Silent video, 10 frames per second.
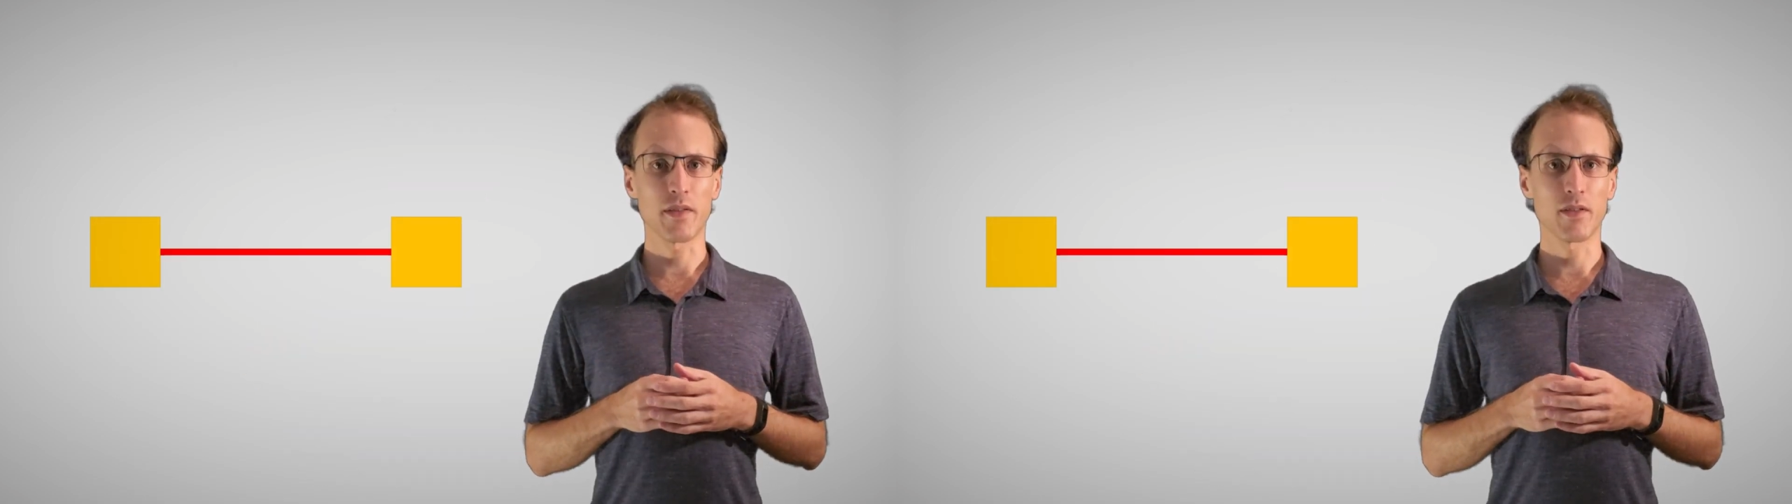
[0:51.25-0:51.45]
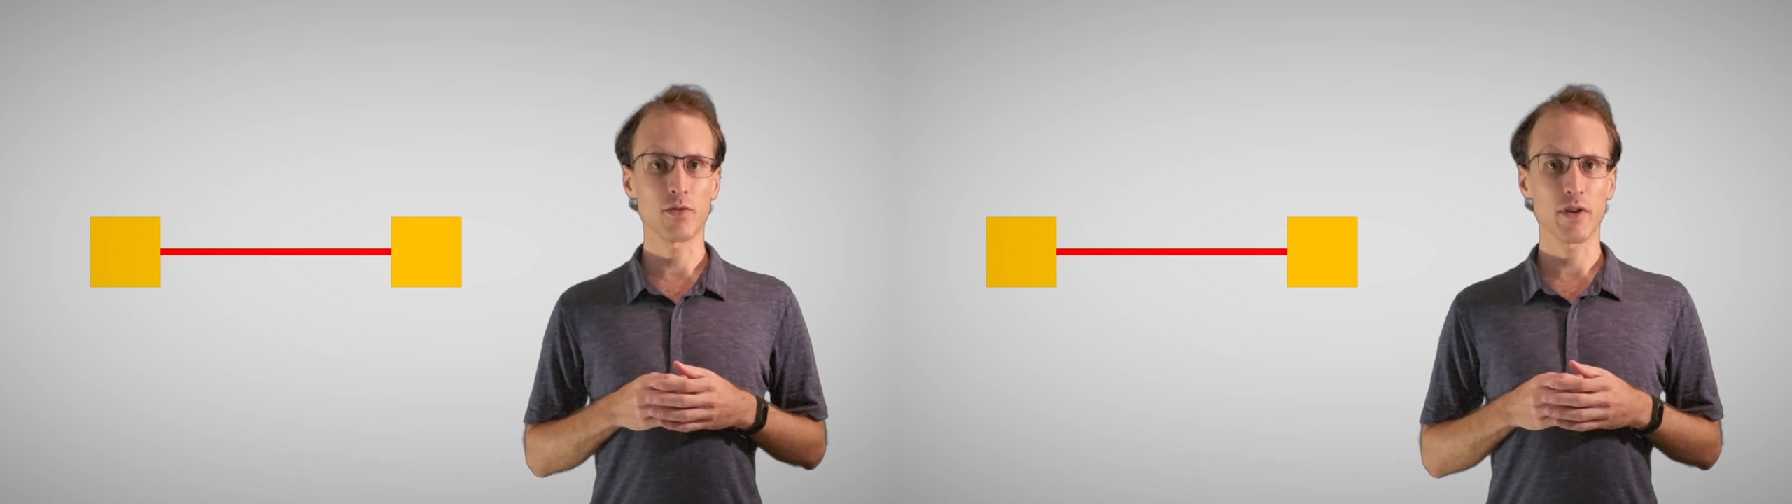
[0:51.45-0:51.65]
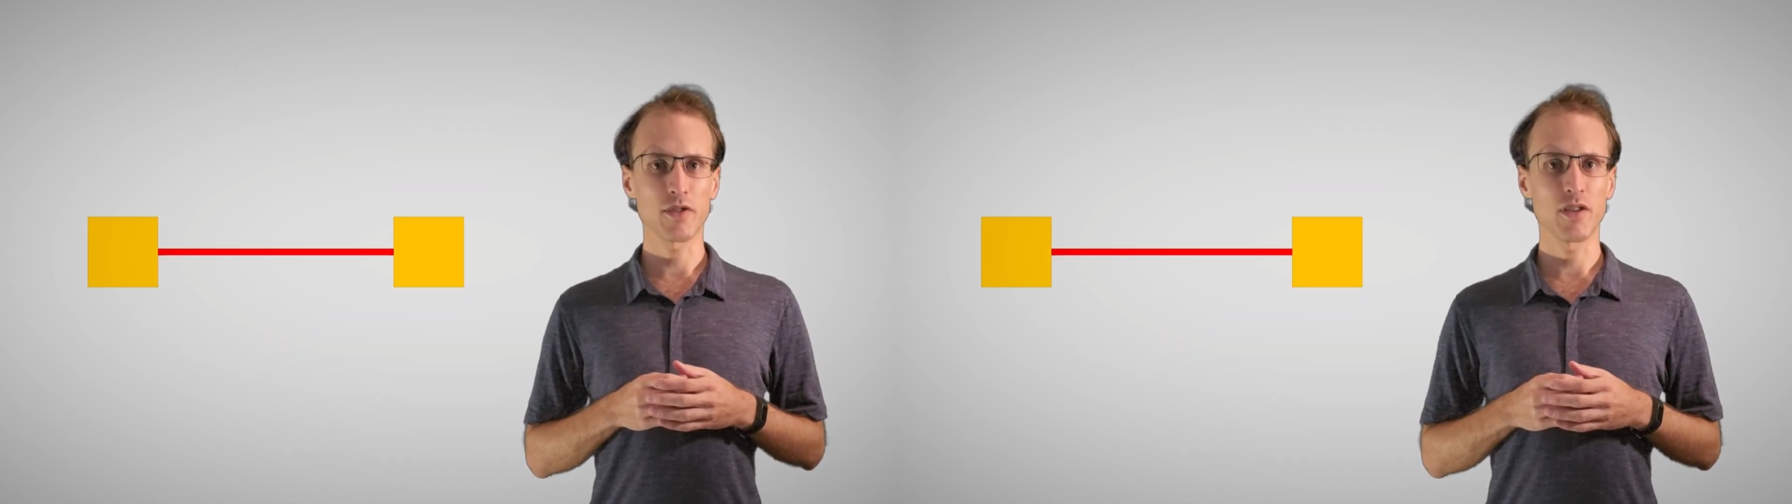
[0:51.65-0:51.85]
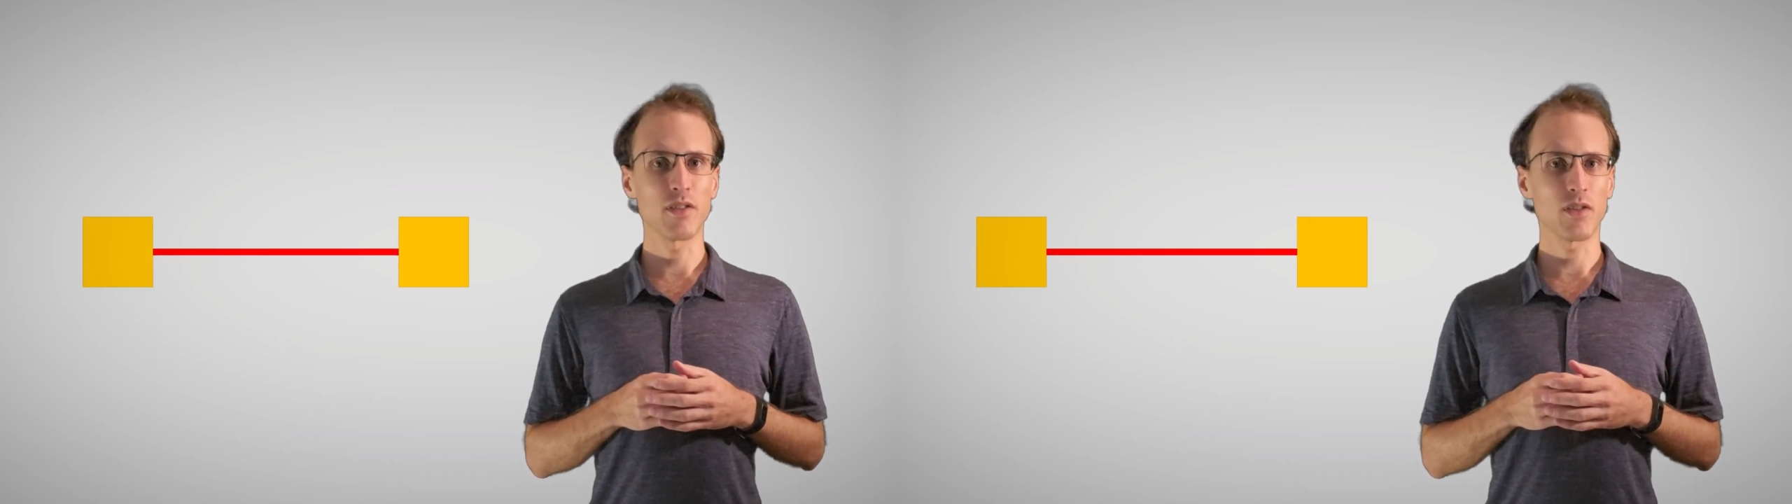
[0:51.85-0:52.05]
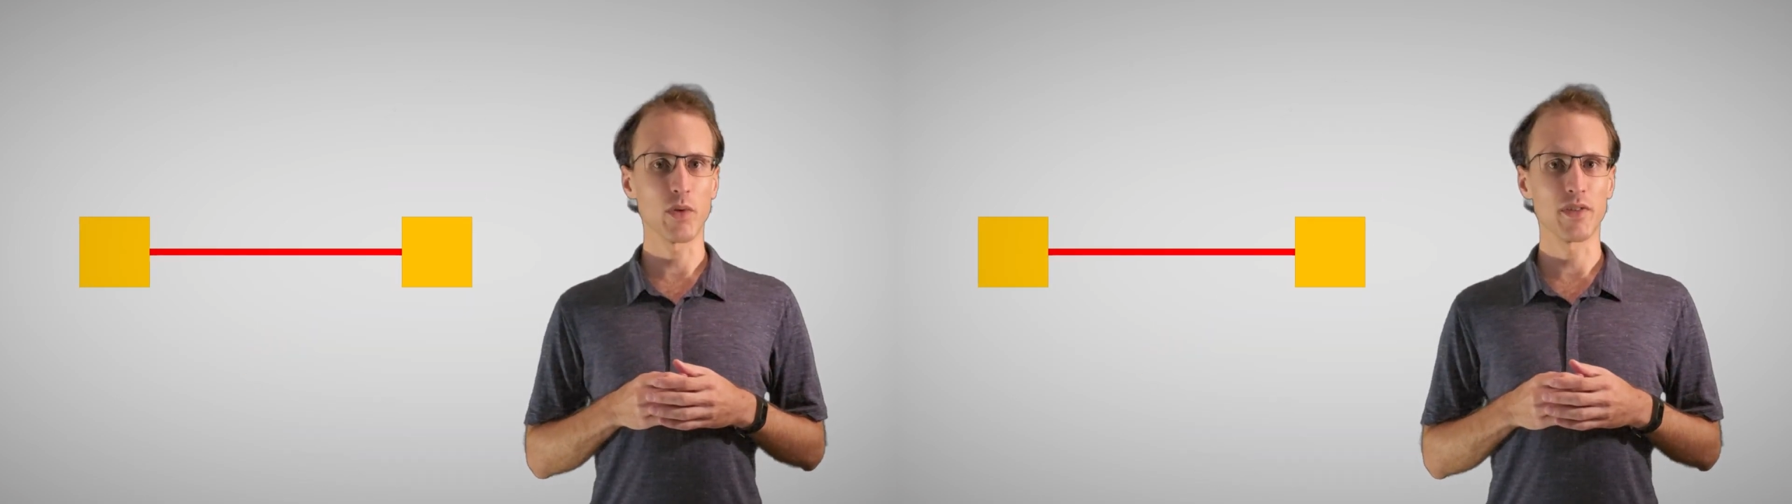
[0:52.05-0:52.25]
the stretching and
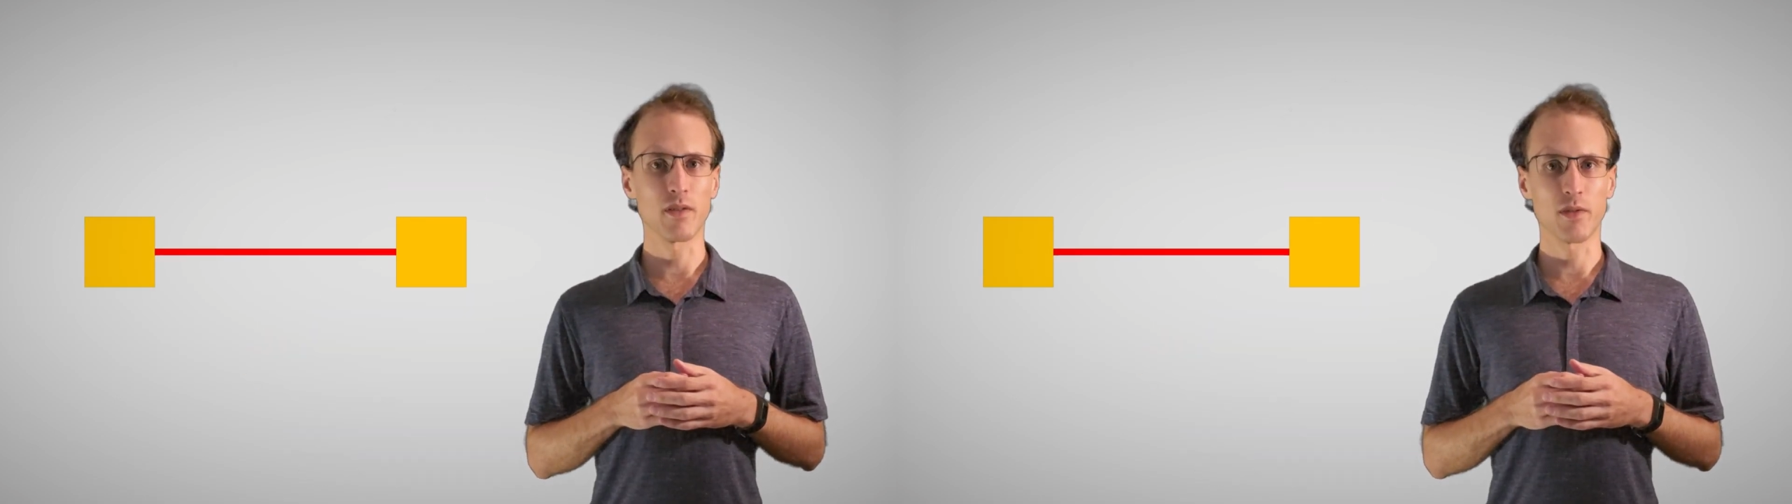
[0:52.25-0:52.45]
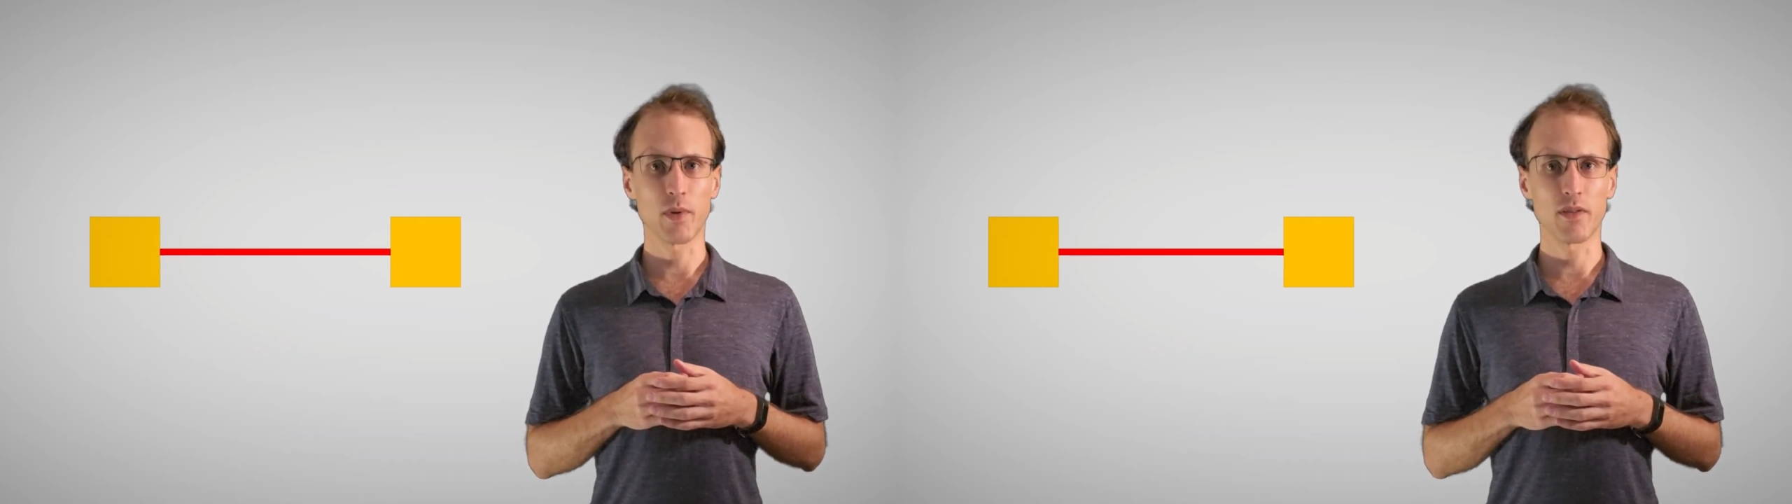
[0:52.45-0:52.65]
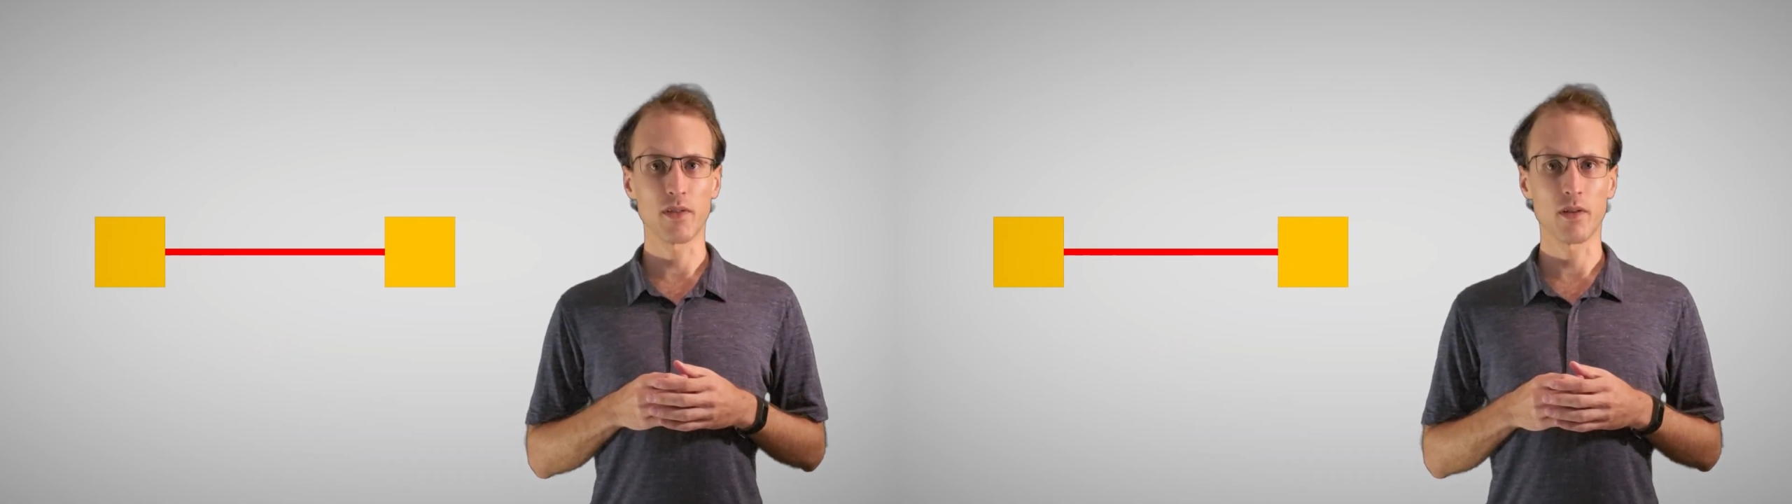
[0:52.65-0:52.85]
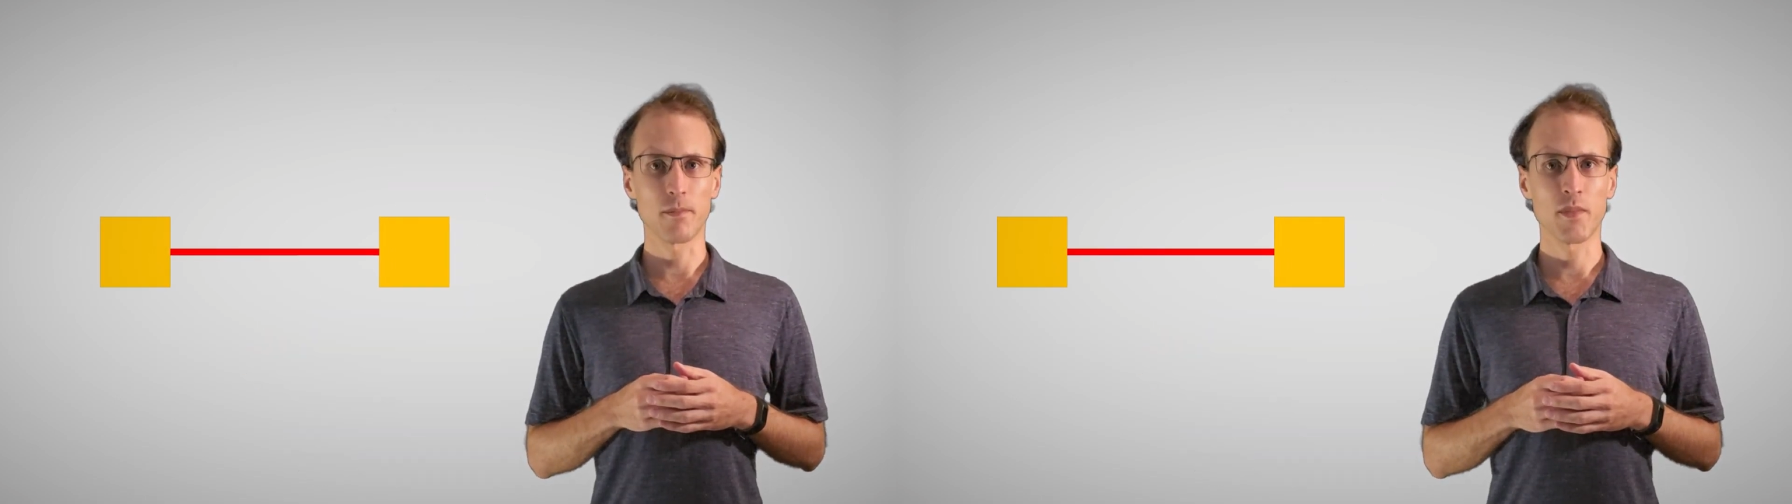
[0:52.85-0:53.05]
squeezing of spacetime